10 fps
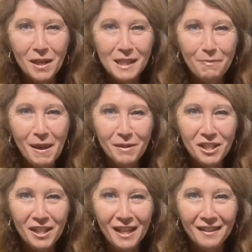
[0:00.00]
spare
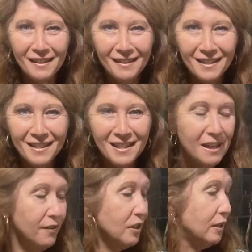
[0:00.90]
machine just to
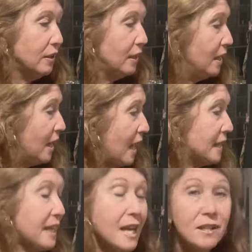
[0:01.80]
give it a
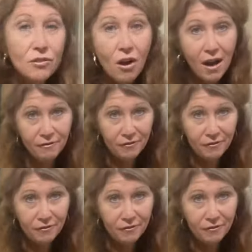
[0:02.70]
test drive.